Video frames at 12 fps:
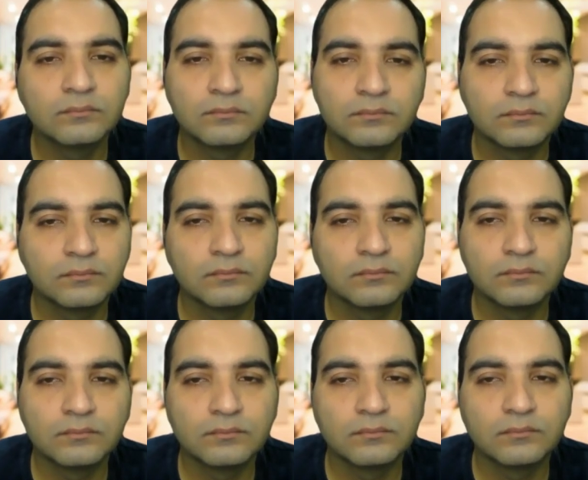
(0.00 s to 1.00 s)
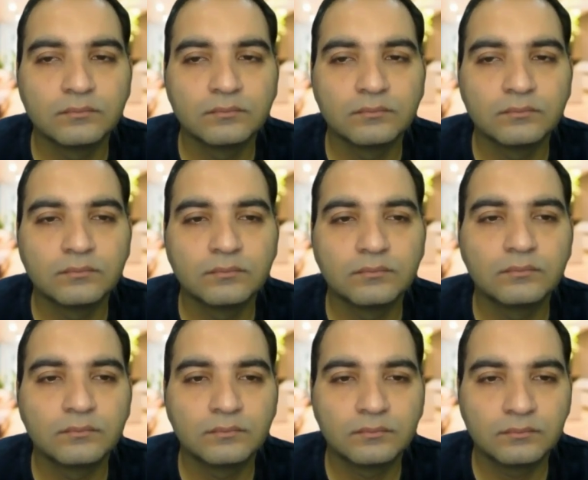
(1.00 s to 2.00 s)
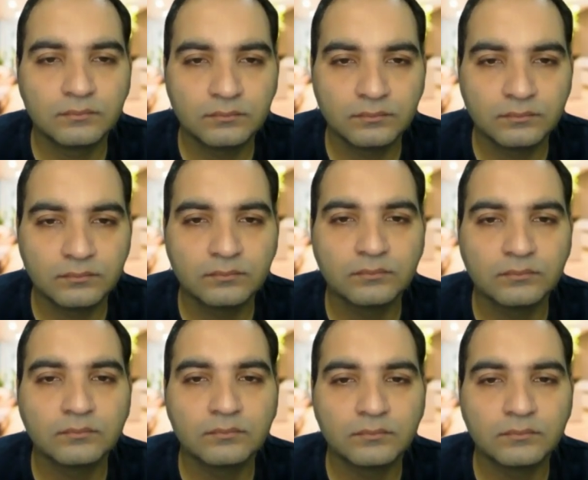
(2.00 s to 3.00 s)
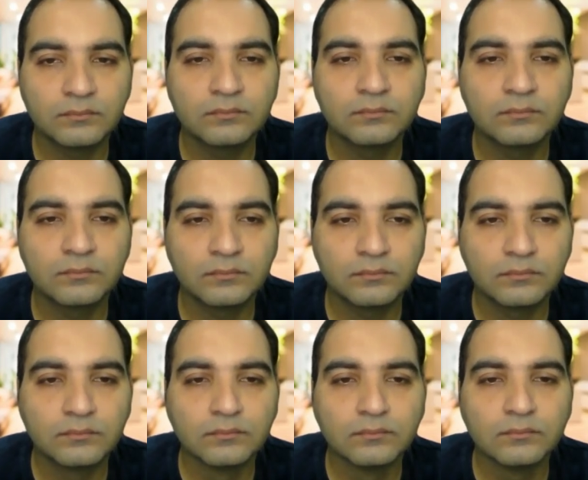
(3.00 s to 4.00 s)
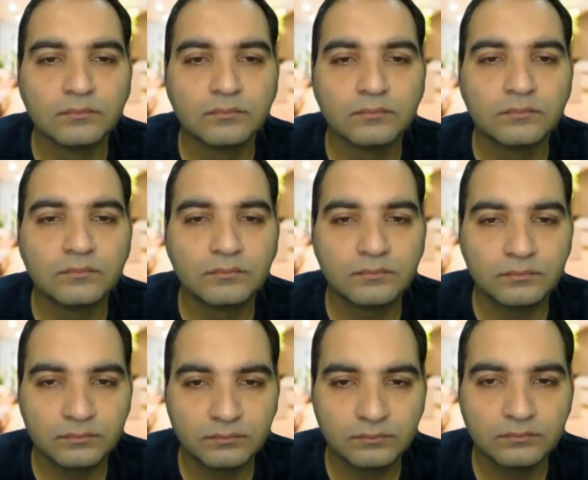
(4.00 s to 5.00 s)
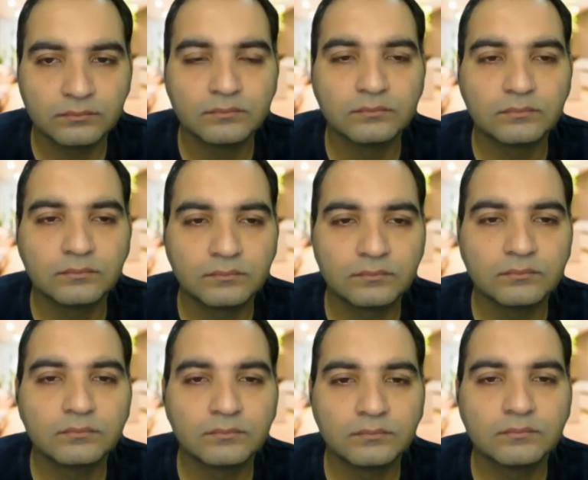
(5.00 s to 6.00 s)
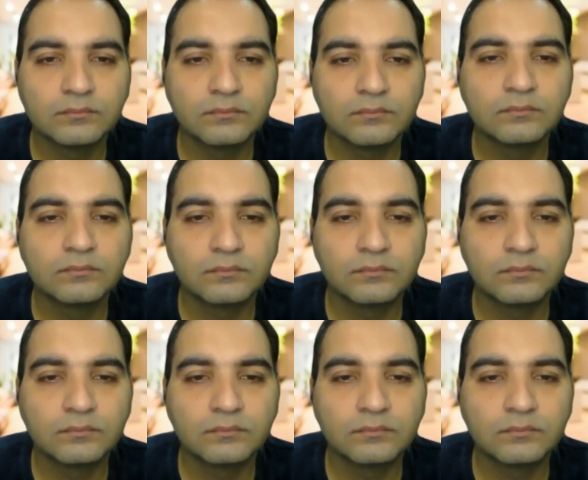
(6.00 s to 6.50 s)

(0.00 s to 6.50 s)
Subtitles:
The person shown says nothing.